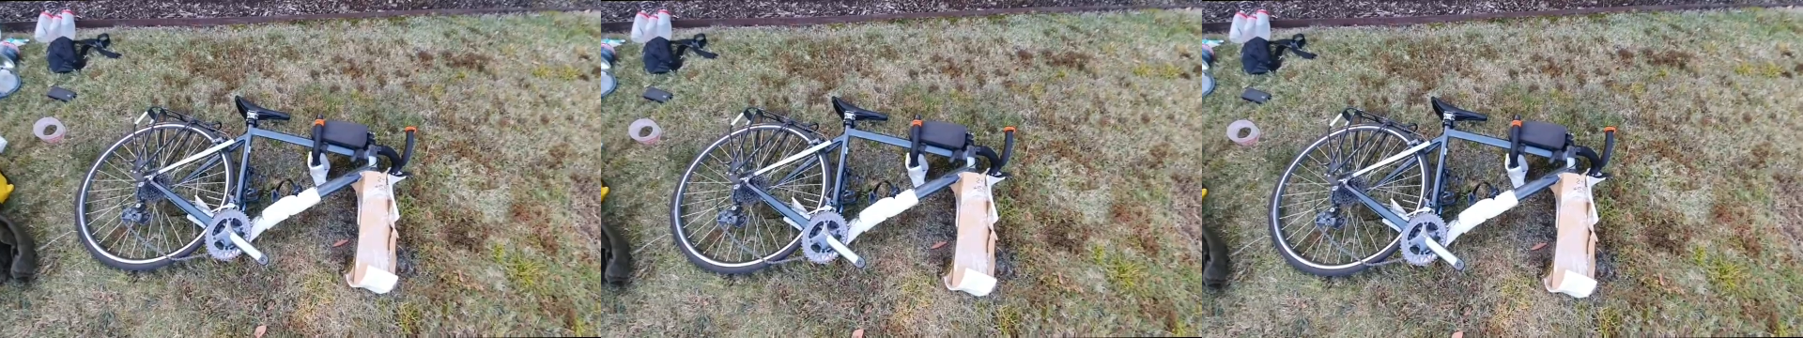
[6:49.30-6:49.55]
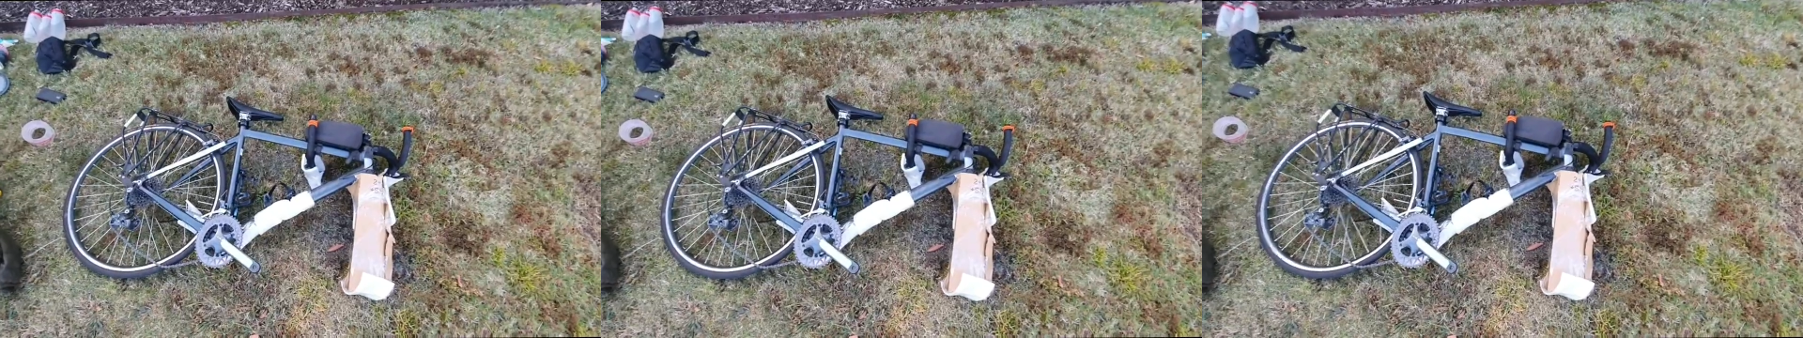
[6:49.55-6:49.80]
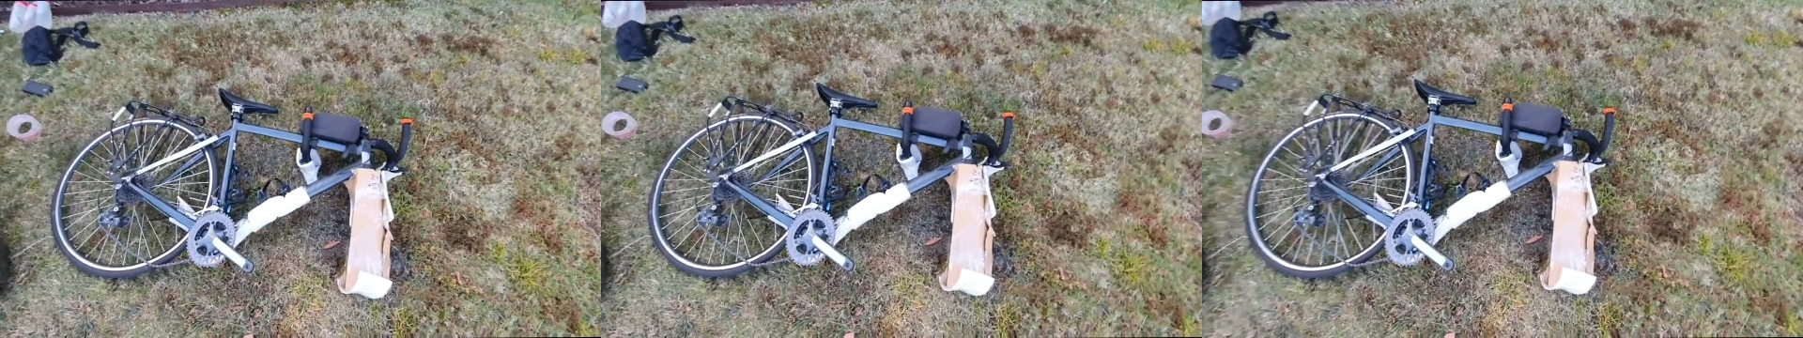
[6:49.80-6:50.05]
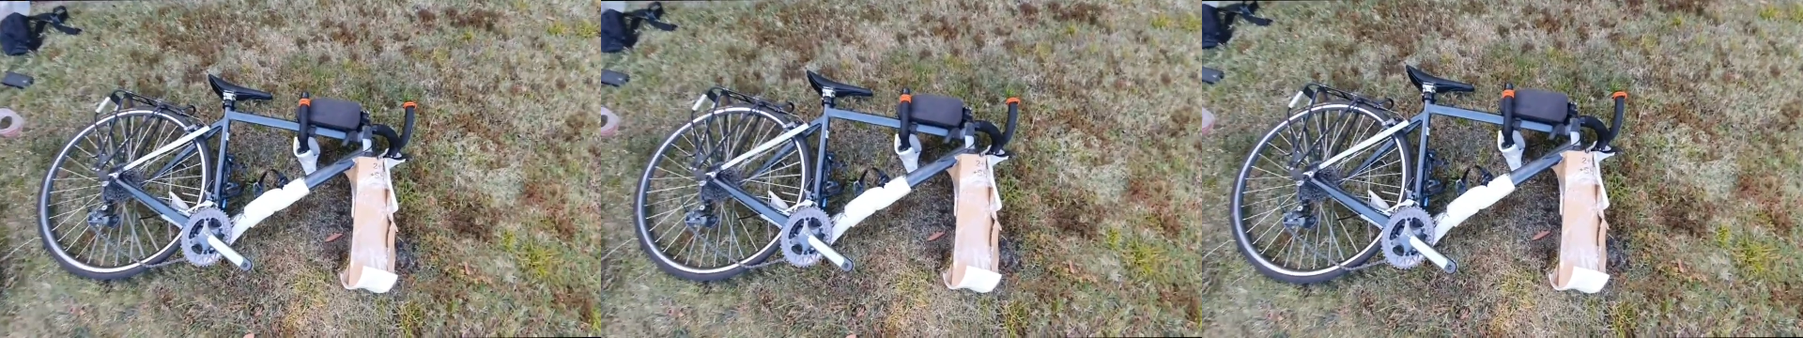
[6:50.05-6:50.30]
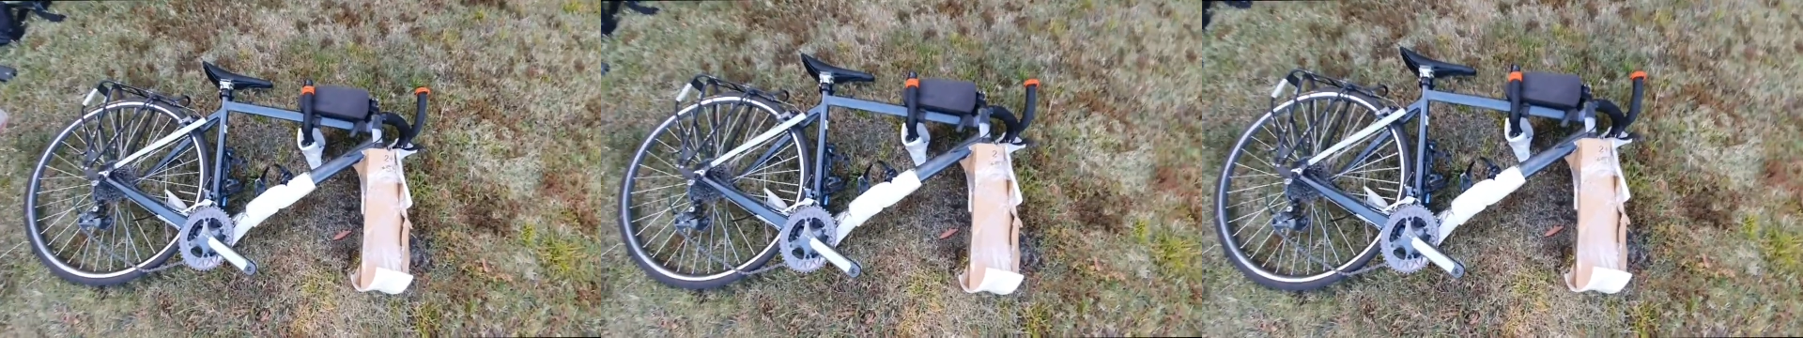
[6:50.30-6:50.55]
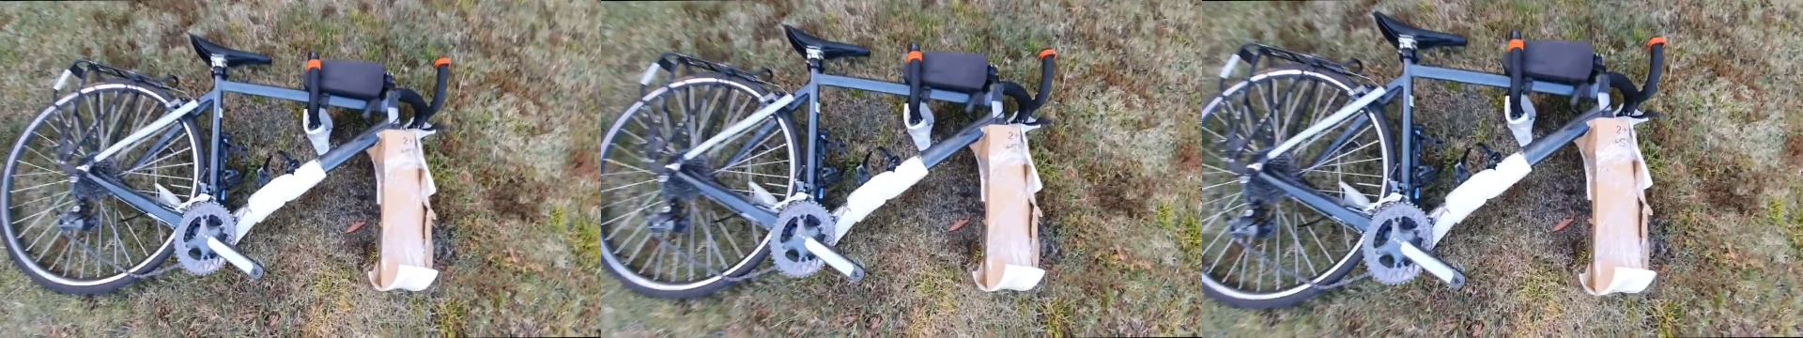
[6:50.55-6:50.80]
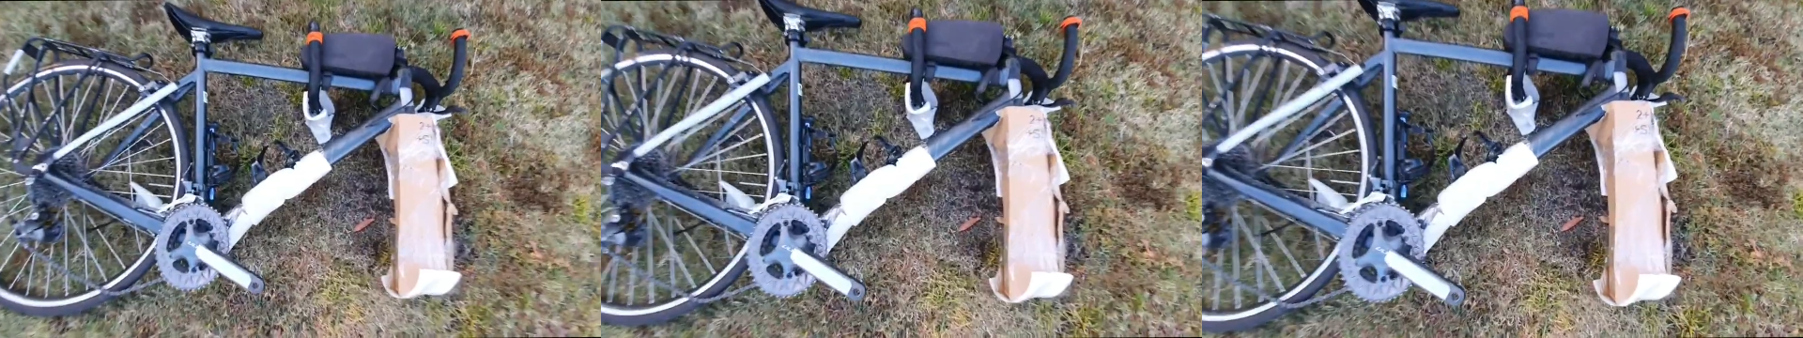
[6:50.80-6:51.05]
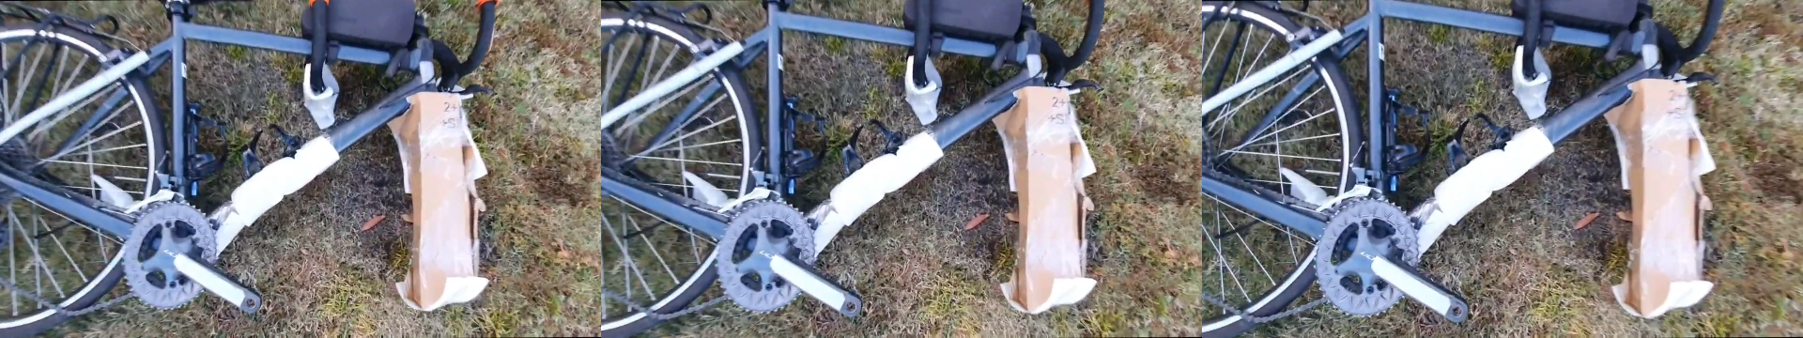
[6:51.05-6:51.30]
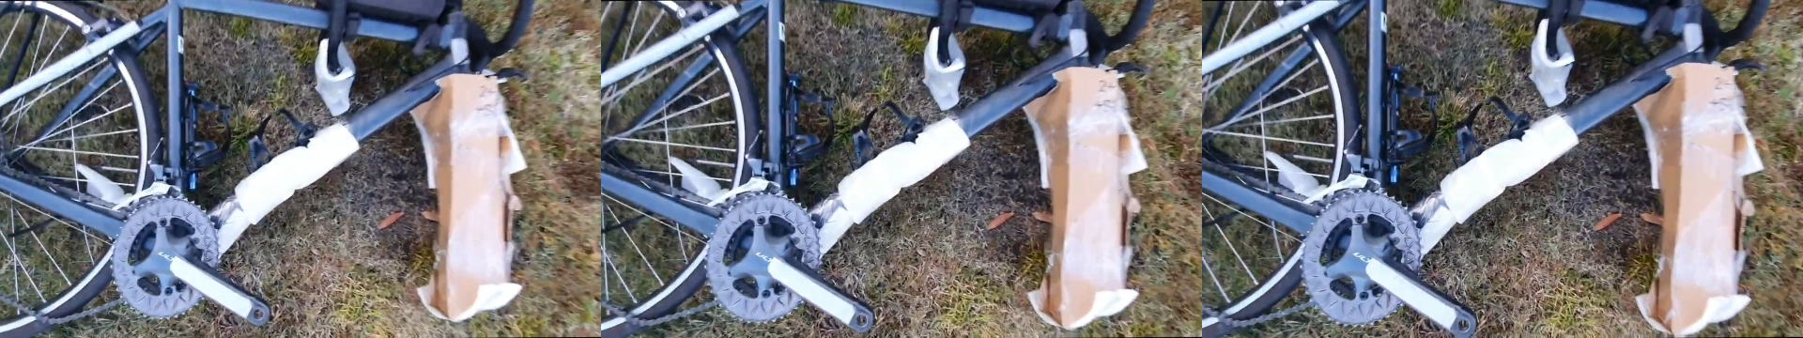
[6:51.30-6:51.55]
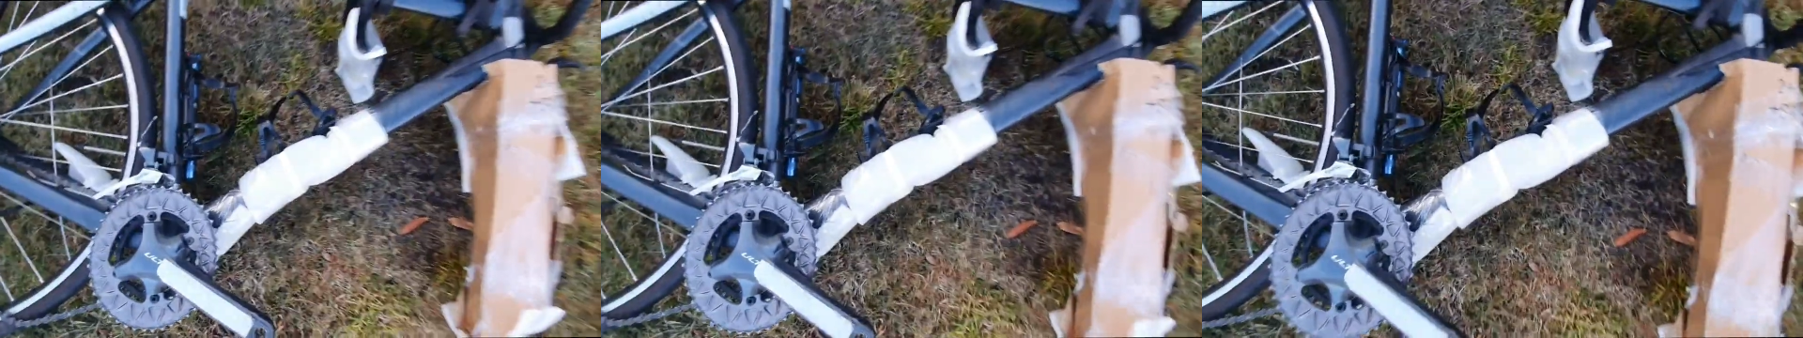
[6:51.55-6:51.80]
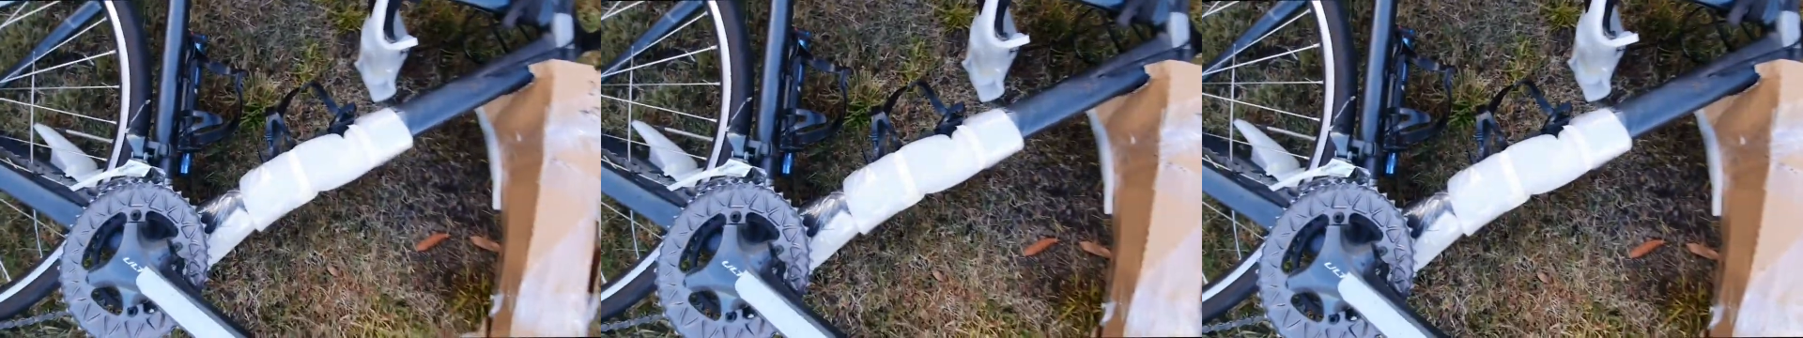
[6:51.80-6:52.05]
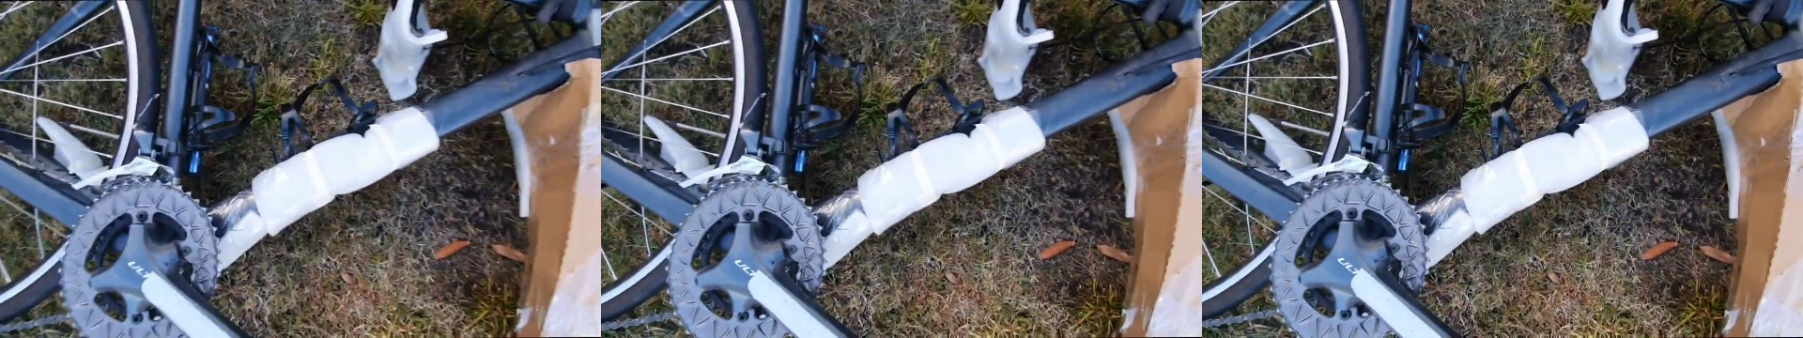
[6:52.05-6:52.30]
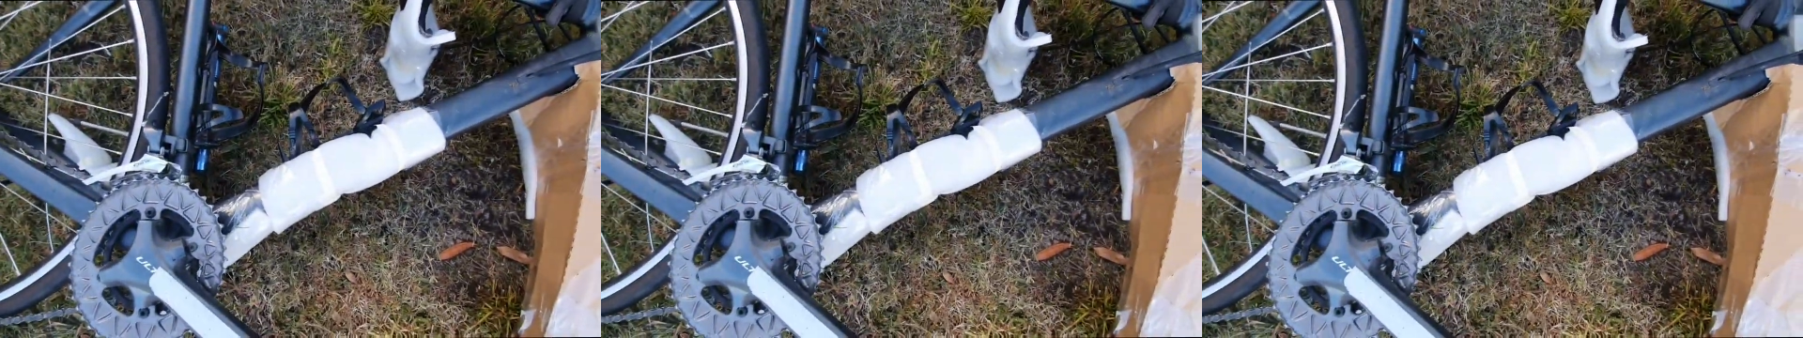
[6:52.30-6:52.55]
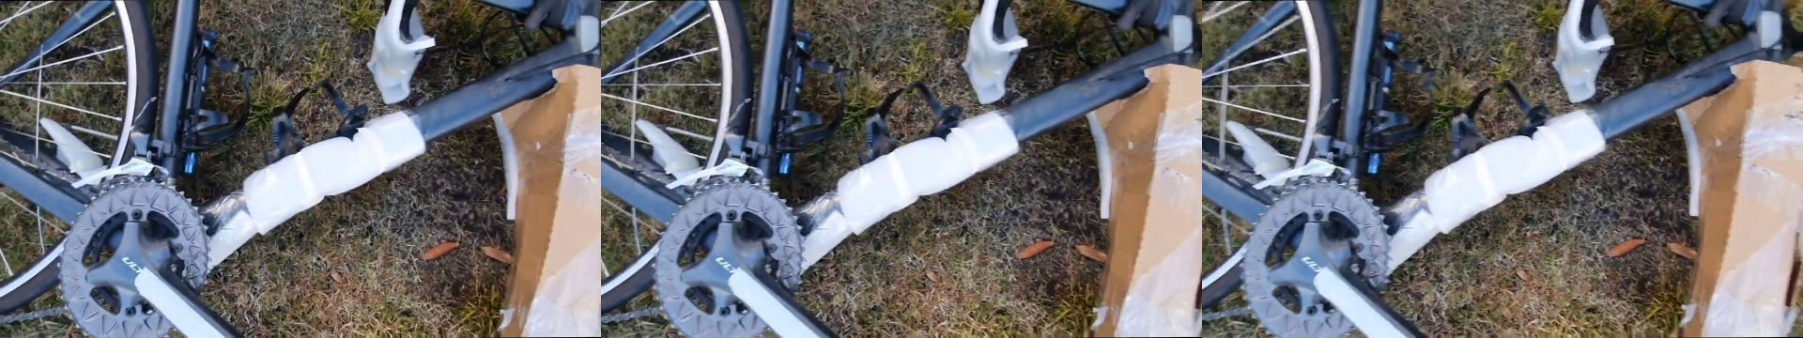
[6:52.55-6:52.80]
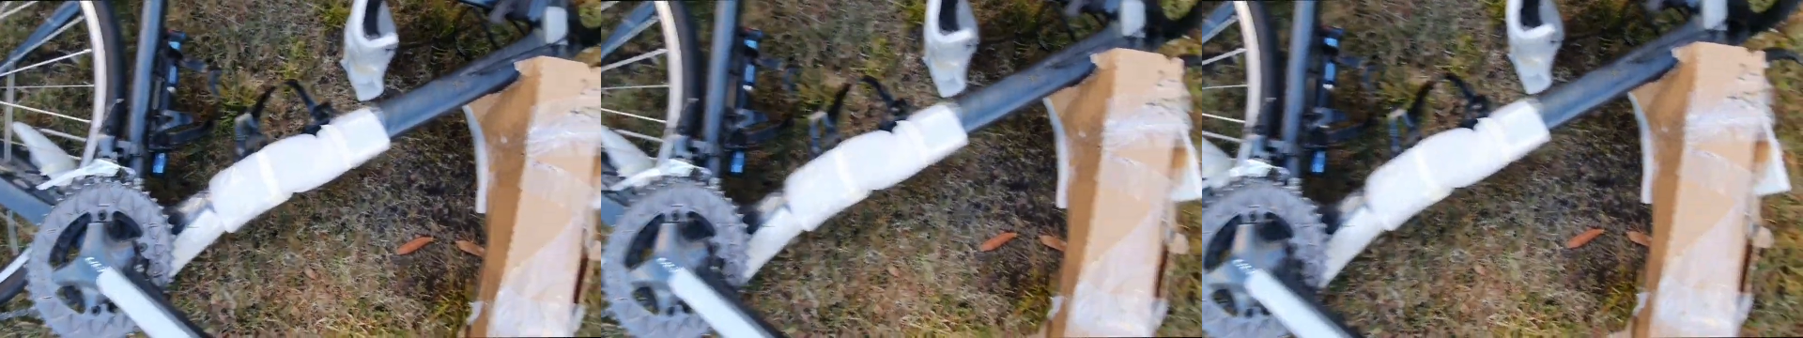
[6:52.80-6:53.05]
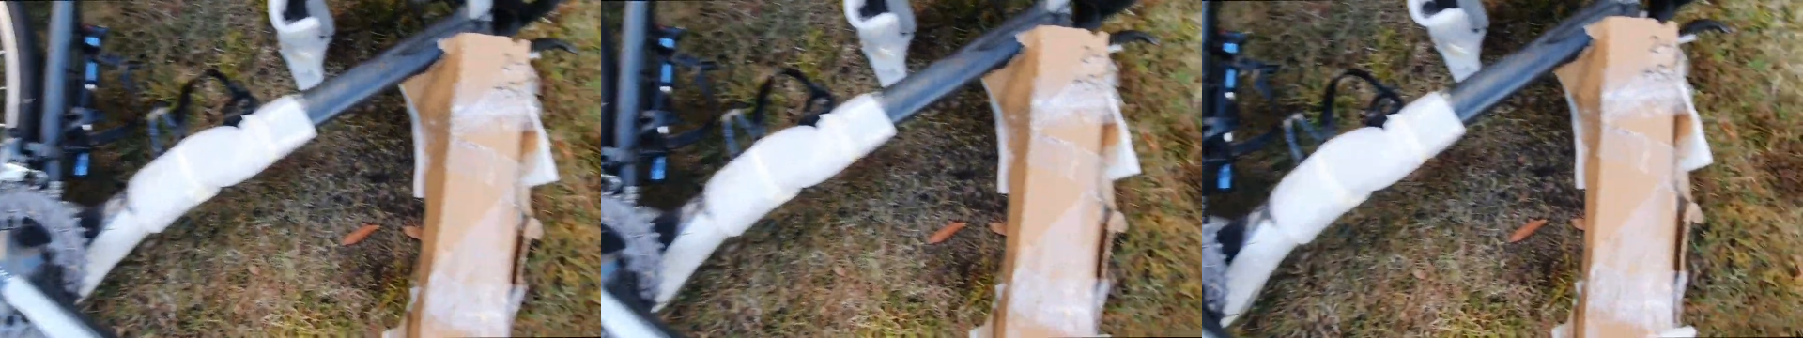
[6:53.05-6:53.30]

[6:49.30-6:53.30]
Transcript: Nobody's mouth can be seen.